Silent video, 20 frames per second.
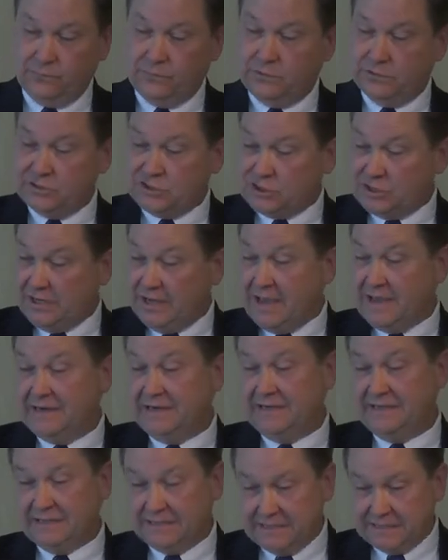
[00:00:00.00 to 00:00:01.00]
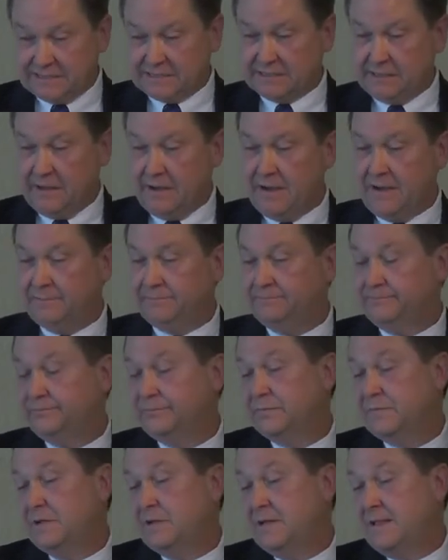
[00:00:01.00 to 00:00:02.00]
Christianity, Islam
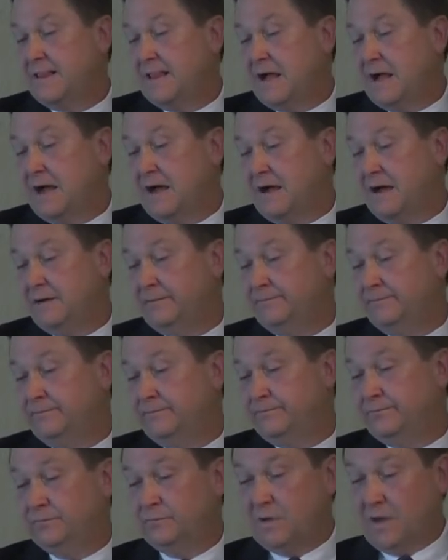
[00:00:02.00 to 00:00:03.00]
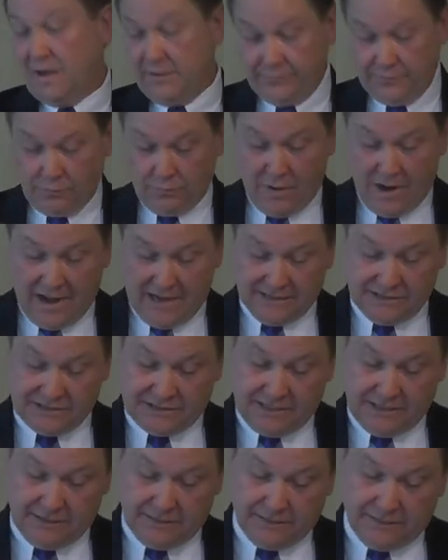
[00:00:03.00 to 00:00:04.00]
on the
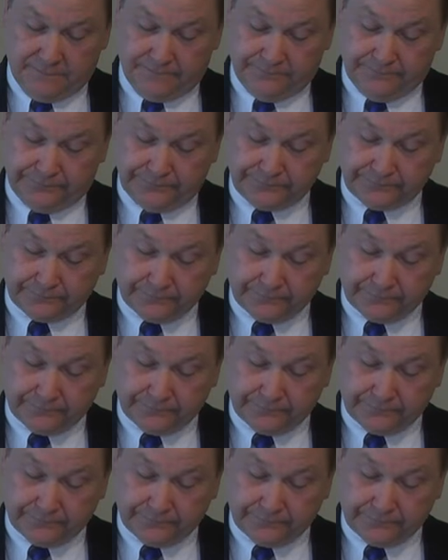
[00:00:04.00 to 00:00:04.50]
rise here.